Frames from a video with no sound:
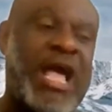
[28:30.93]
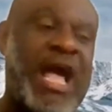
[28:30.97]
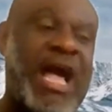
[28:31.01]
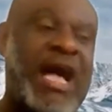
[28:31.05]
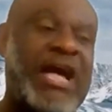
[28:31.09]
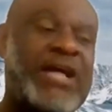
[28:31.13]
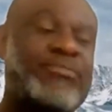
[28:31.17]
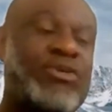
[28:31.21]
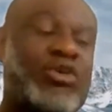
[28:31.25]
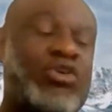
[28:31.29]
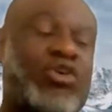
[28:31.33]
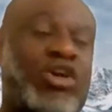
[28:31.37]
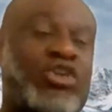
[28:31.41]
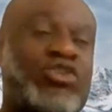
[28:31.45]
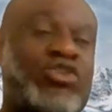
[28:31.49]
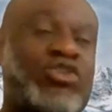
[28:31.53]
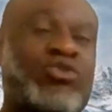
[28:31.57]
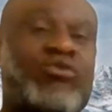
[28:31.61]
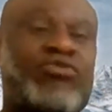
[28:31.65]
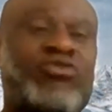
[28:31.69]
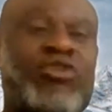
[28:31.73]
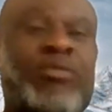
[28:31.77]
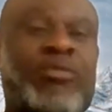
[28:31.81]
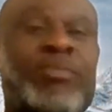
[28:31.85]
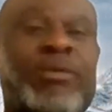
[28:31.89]
And because
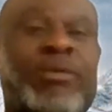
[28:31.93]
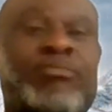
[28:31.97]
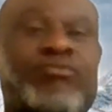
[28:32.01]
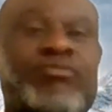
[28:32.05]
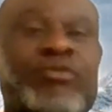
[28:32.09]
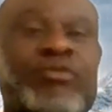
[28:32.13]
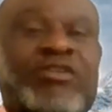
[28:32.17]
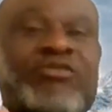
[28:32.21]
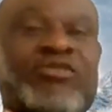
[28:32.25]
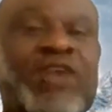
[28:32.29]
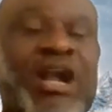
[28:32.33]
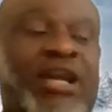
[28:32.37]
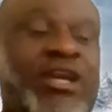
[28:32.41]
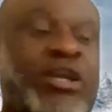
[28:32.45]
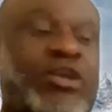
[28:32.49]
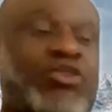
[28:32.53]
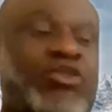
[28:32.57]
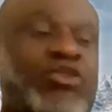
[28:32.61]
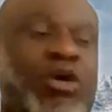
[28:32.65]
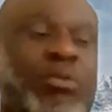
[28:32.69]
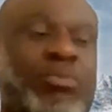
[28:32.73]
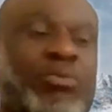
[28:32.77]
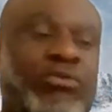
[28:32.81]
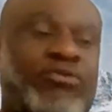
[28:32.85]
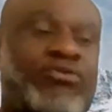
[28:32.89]
you've not been tracking
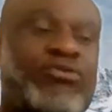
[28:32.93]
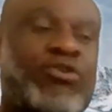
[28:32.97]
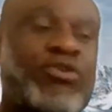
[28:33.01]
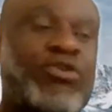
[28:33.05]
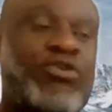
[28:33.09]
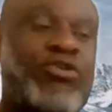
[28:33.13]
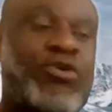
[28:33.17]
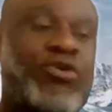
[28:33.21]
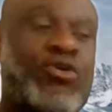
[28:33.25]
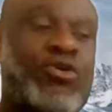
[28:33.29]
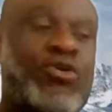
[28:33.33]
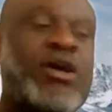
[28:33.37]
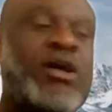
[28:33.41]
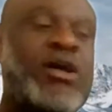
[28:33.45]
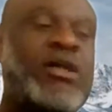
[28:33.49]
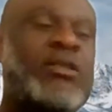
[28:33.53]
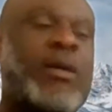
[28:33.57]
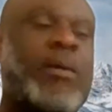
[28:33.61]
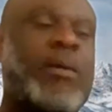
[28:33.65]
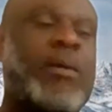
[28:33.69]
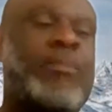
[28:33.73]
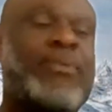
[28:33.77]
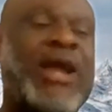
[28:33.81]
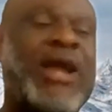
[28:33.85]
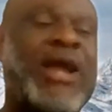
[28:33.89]
your portfolio,
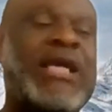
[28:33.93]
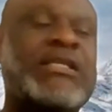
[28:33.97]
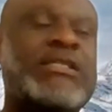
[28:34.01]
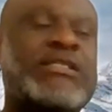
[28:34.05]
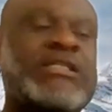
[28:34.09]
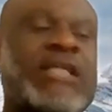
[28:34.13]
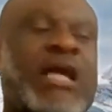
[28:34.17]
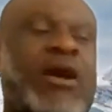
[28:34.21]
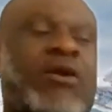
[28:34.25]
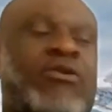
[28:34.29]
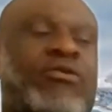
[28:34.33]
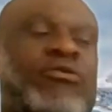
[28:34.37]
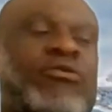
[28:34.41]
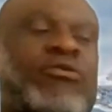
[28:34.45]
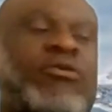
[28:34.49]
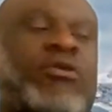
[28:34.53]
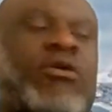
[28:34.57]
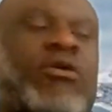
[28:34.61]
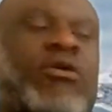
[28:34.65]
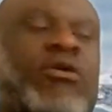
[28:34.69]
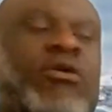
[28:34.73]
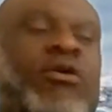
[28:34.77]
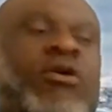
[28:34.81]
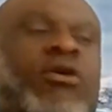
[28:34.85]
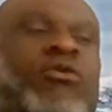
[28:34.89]
the price now
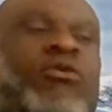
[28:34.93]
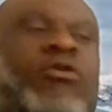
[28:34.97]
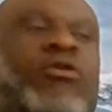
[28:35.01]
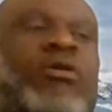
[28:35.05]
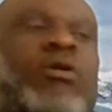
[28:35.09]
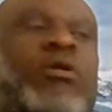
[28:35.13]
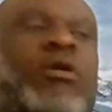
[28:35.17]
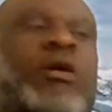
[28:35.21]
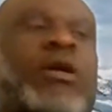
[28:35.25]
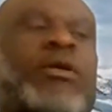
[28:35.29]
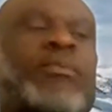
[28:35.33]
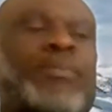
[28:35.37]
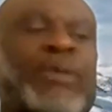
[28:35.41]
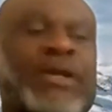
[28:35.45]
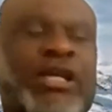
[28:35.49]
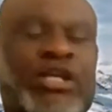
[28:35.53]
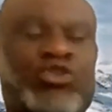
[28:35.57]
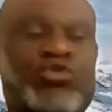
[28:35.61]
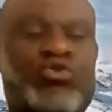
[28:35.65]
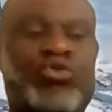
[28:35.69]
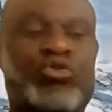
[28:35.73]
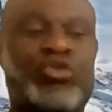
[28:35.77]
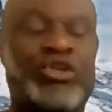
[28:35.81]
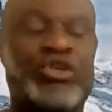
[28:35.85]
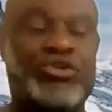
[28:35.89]

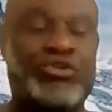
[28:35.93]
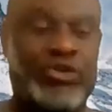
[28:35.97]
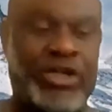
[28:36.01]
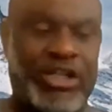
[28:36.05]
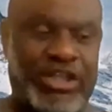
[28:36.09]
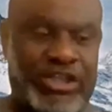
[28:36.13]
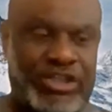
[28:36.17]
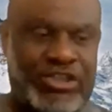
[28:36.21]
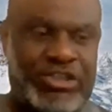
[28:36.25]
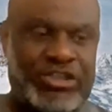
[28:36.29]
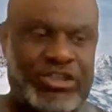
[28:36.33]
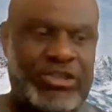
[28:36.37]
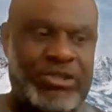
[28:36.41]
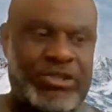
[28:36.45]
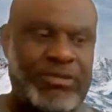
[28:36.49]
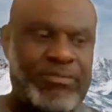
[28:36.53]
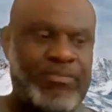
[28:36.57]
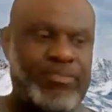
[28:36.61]
begins to retrace.